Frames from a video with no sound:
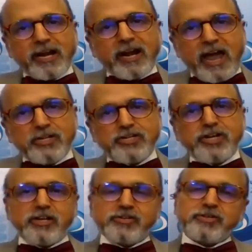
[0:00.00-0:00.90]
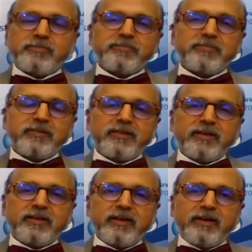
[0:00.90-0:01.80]
and climate change,
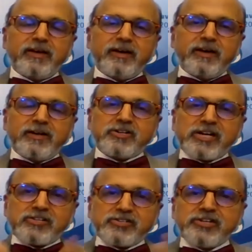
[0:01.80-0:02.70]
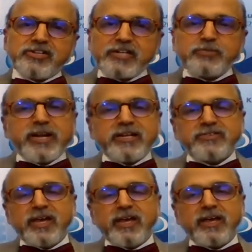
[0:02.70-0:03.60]
trust and
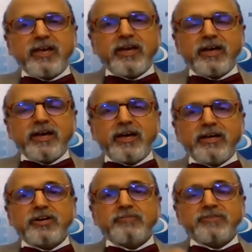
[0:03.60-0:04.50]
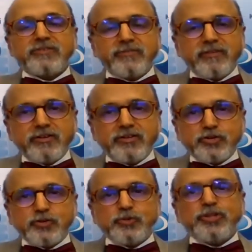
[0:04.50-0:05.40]
transparency in terms of
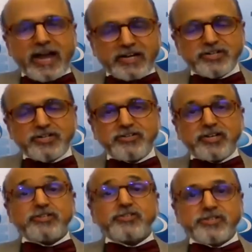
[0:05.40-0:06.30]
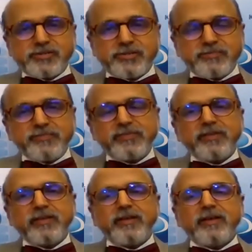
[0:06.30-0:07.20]
truth in action, justice,
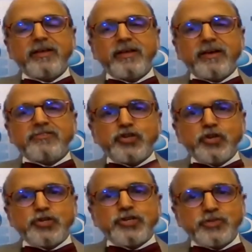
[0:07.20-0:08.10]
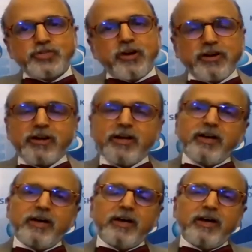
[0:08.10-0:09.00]
institutions which are
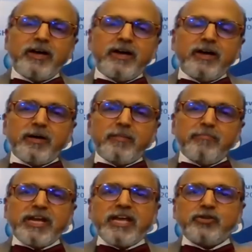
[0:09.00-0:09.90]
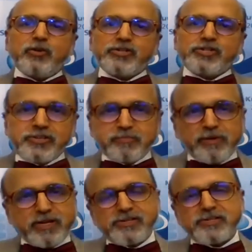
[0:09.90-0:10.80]
bringing those
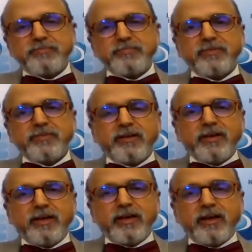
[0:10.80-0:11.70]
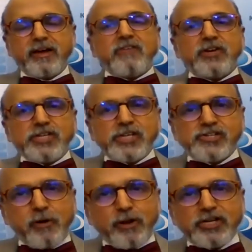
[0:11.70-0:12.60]
disciplines, convergence
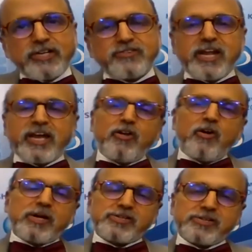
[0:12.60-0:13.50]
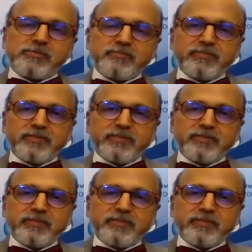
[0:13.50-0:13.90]
of politics and economics,